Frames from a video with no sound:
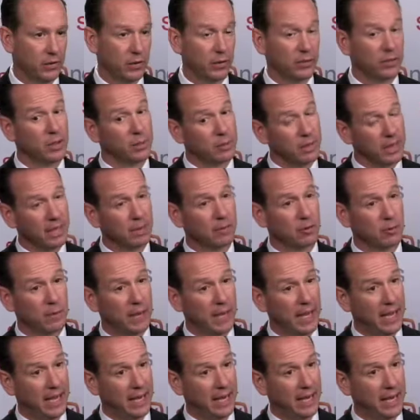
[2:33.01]
So if somebody comes
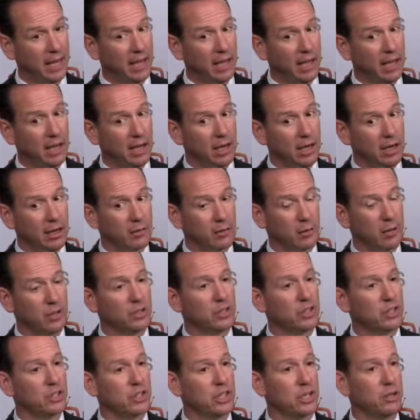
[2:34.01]
back, for
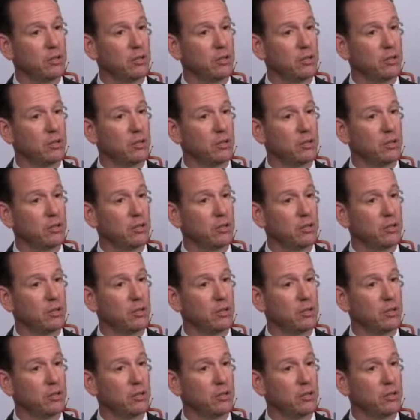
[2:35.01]
instance,